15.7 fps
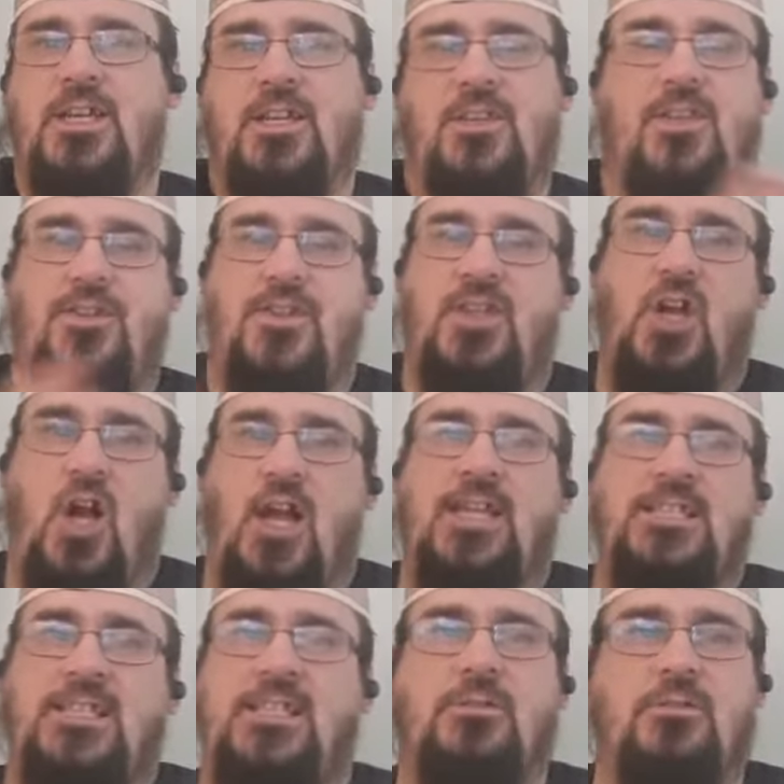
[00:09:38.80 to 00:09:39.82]
that the
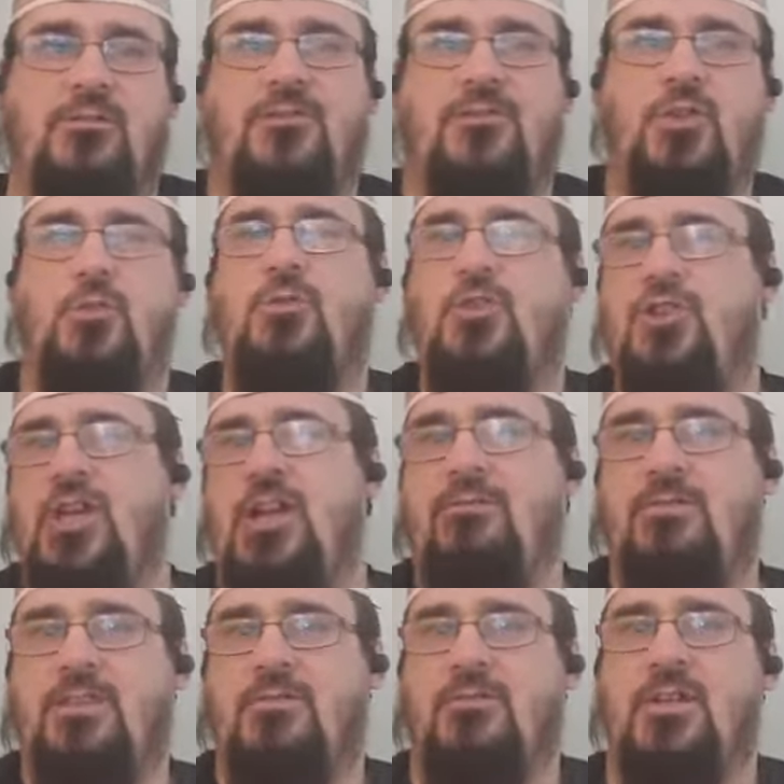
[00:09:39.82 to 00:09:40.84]
idea of you
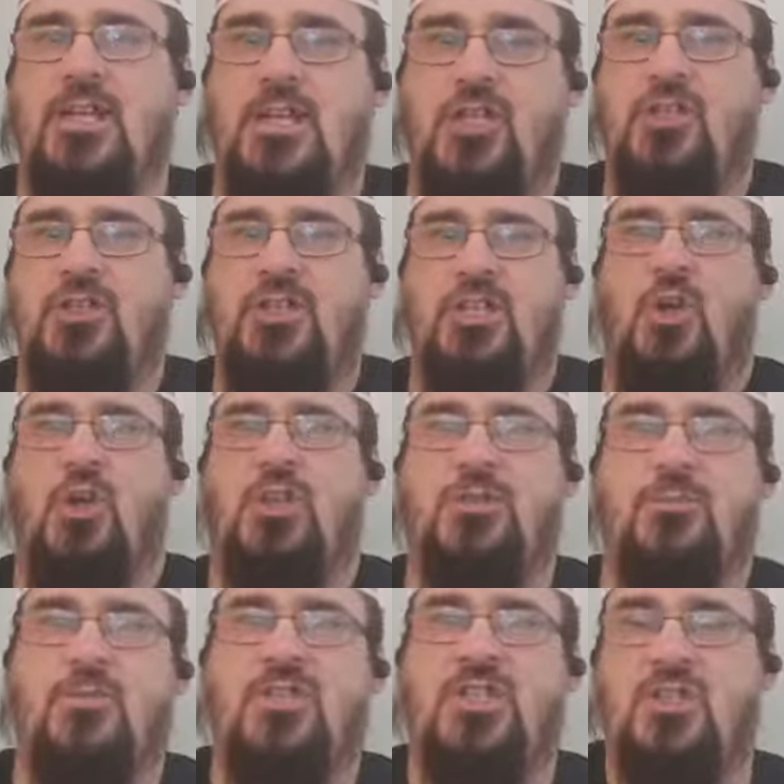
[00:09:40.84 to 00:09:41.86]
sharing the religion of the
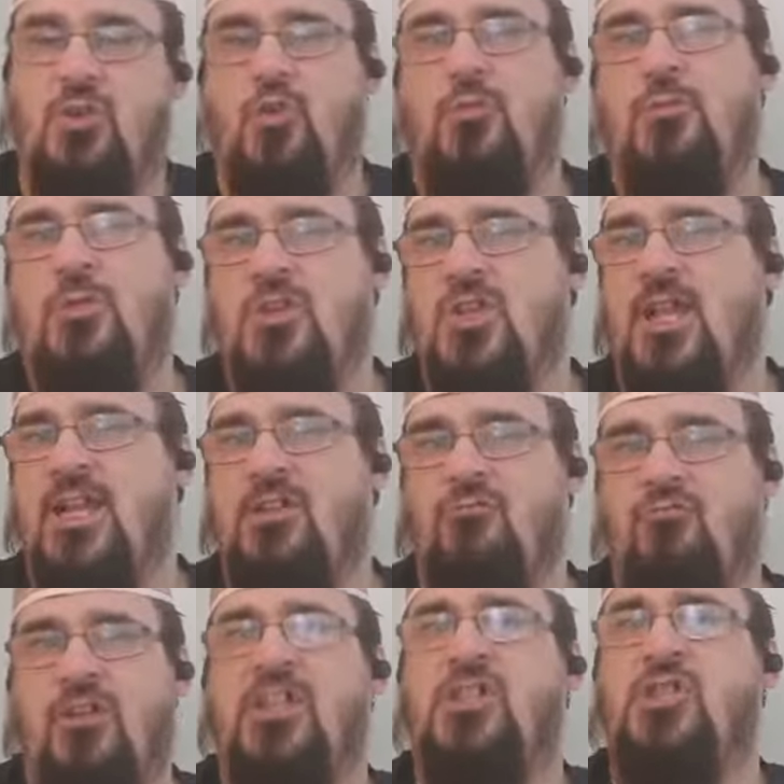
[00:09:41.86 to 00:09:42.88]
Ottomans is almost like
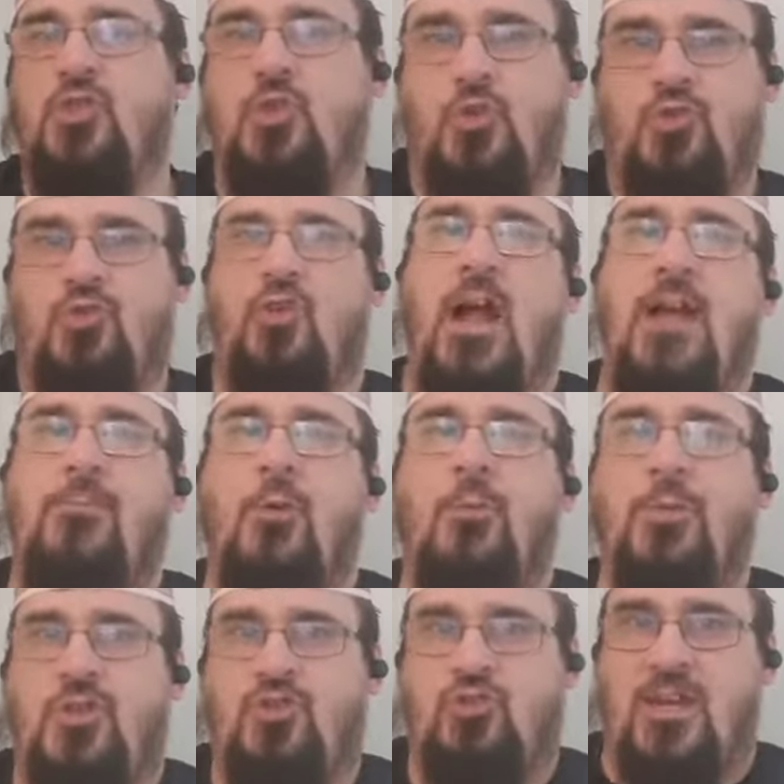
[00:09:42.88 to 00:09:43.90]
racial or tribal
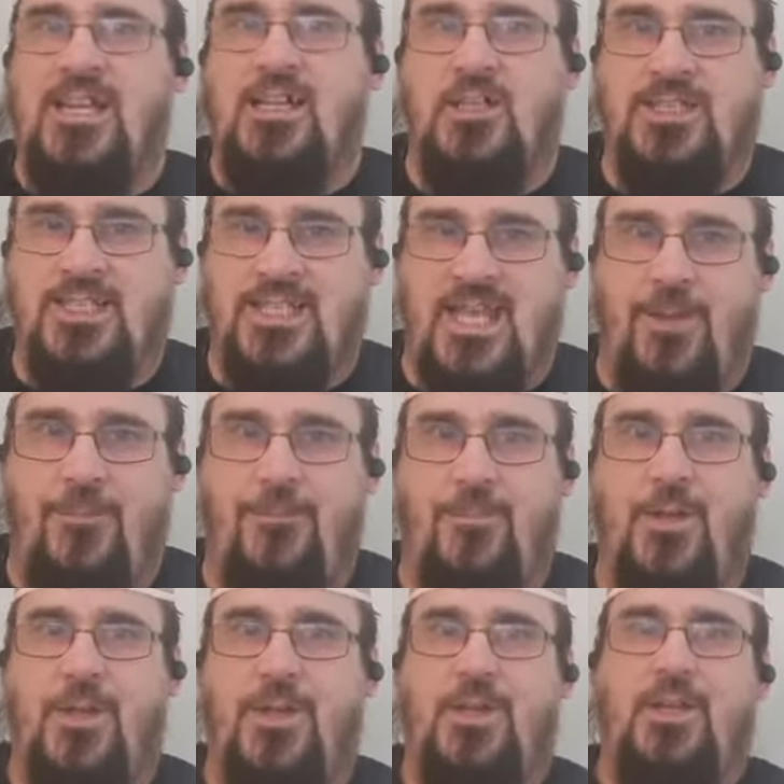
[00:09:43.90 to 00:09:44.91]
betrayal to them.